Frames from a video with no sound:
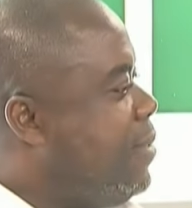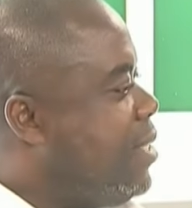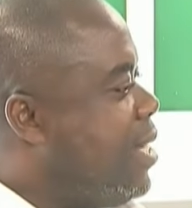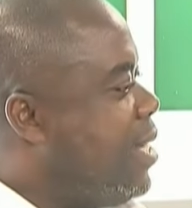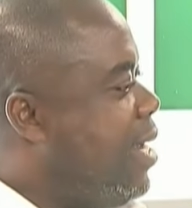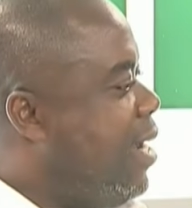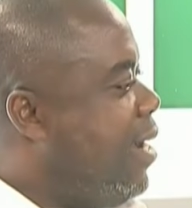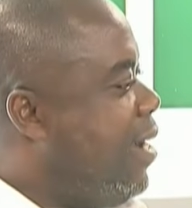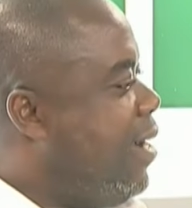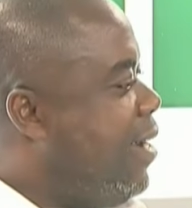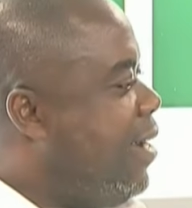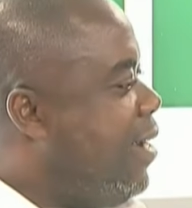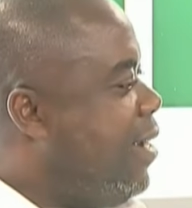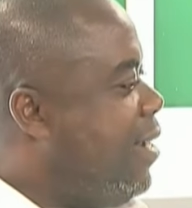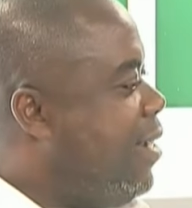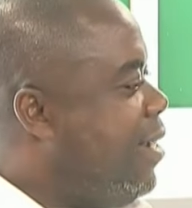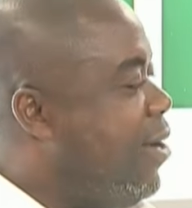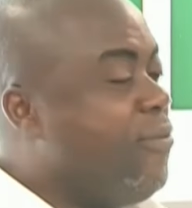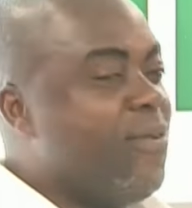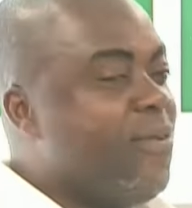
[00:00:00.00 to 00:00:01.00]
Se
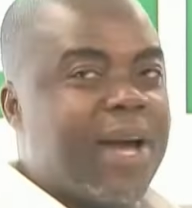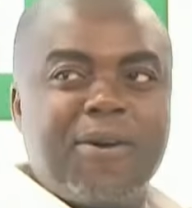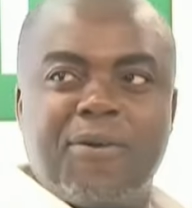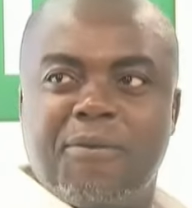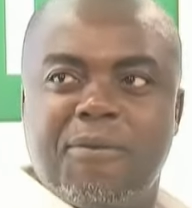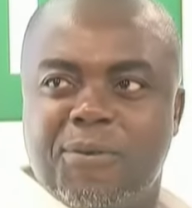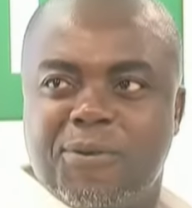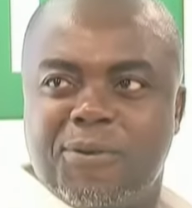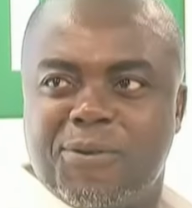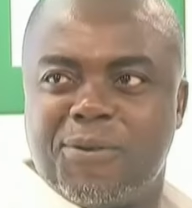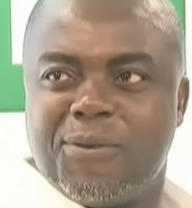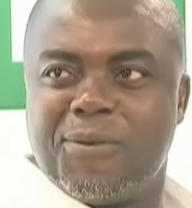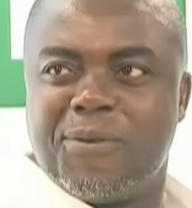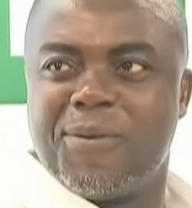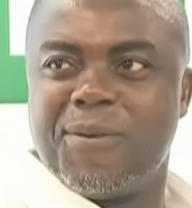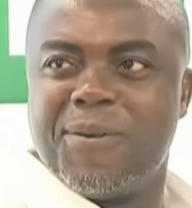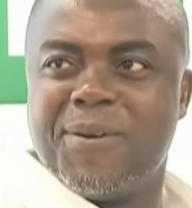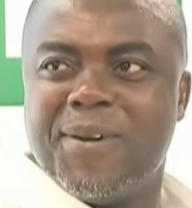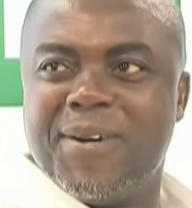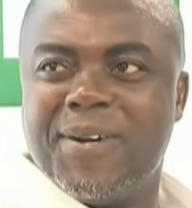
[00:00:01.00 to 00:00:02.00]
Unianomoso,
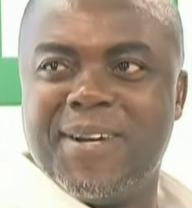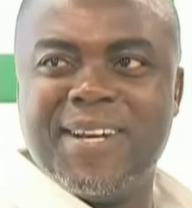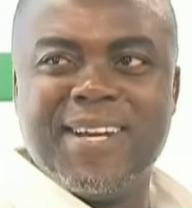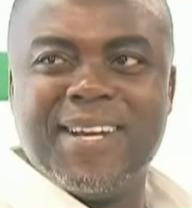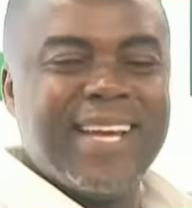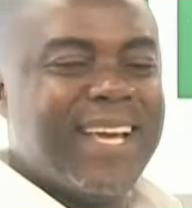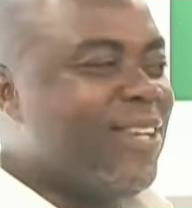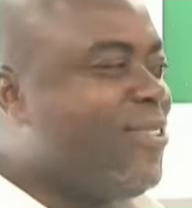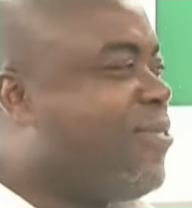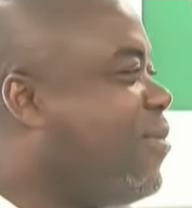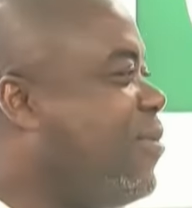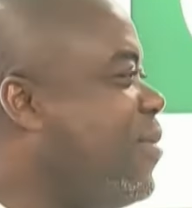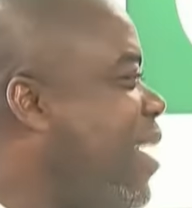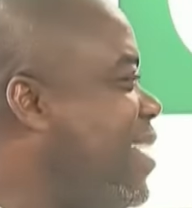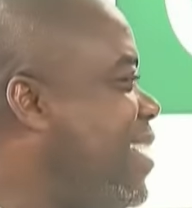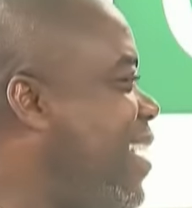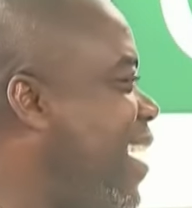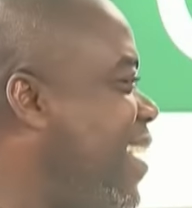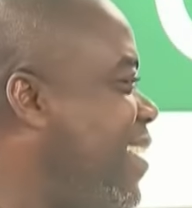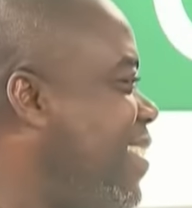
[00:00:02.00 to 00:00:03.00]
and so
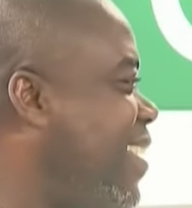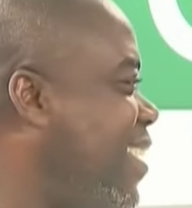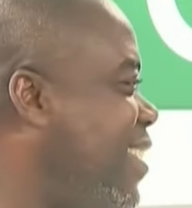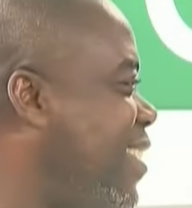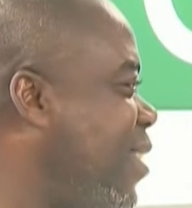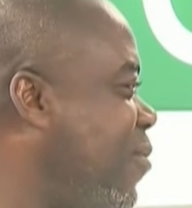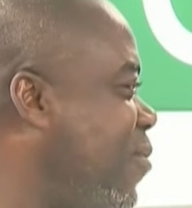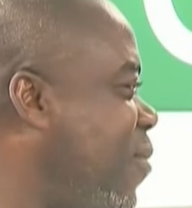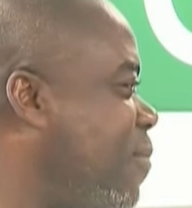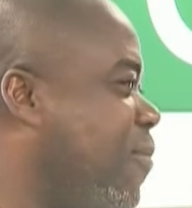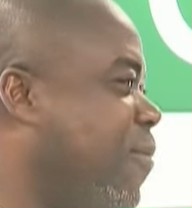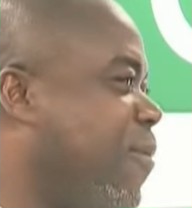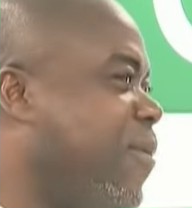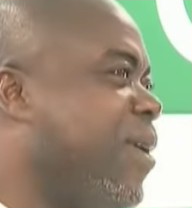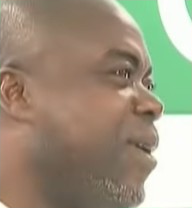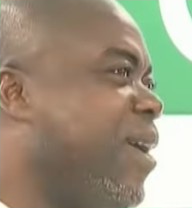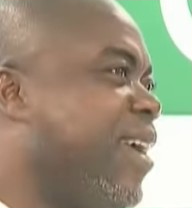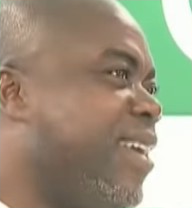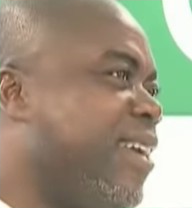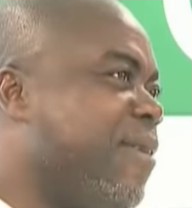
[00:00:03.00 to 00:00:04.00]
Sha says, or more
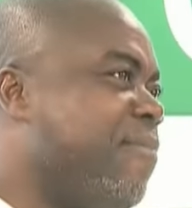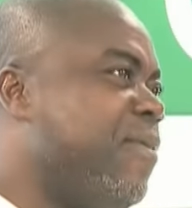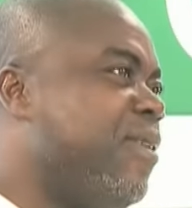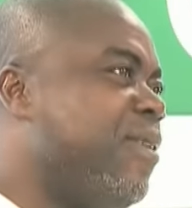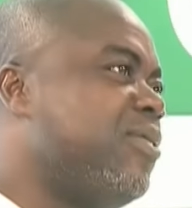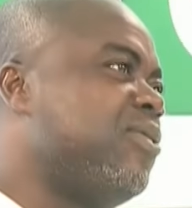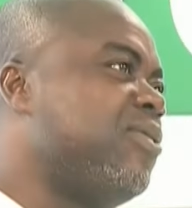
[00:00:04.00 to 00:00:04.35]
AEB.